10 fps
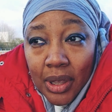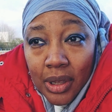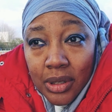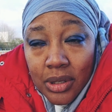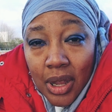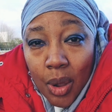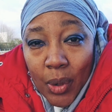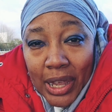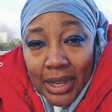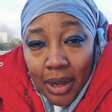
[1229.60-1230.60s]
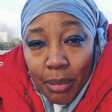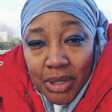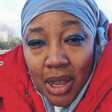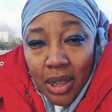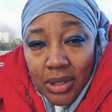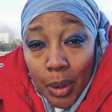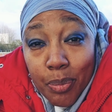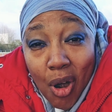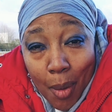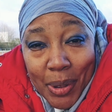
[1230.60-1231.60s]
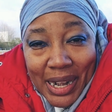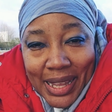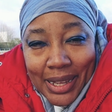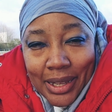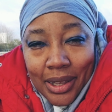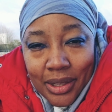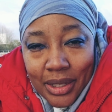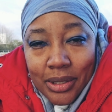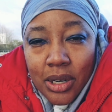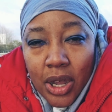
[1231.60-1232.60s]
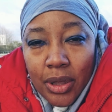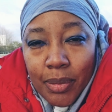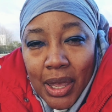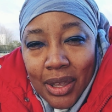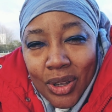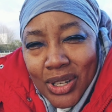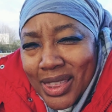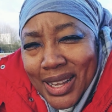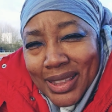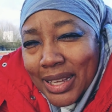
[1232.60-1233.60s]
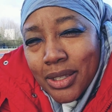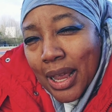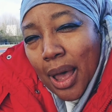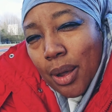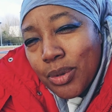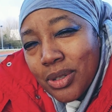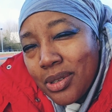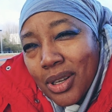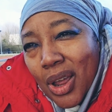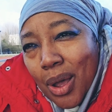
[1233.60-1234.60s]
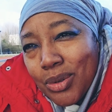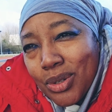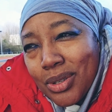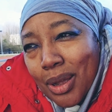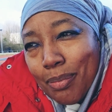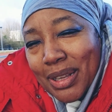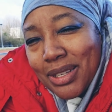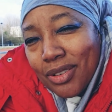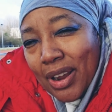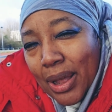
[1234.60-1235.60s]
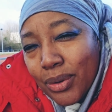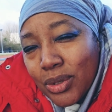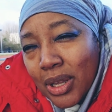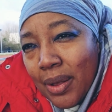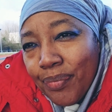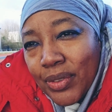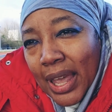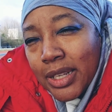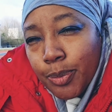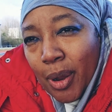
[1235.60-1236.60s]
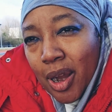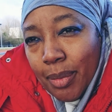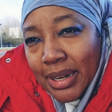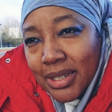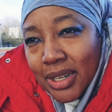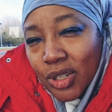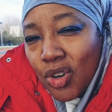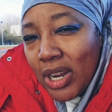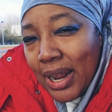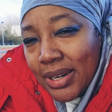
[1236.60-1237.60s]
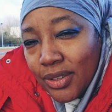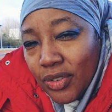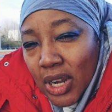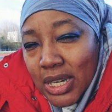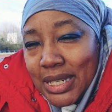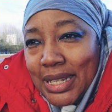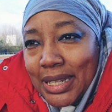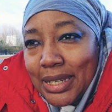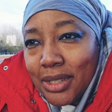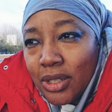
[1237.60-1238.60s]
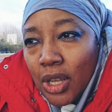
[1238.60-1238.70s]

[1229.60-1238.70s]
start working on my songs like properly this time, because I think that's how I was, I was just like messing around, experimenting, trying out different ideas,